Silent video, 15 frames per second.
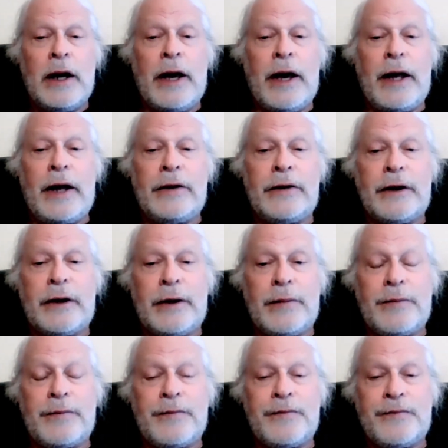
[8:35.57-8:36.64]
and
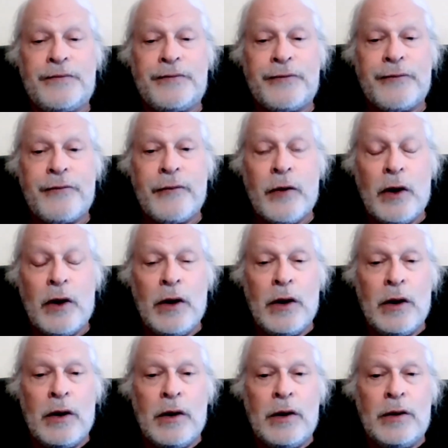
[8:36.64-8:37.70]
um,
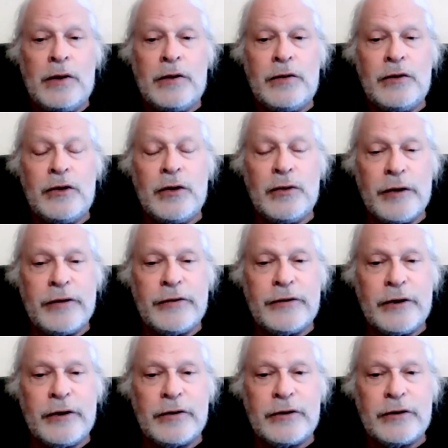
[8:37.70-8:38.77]
do your
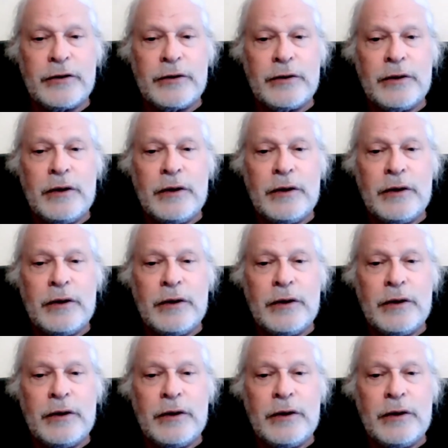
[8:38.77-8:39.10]
research.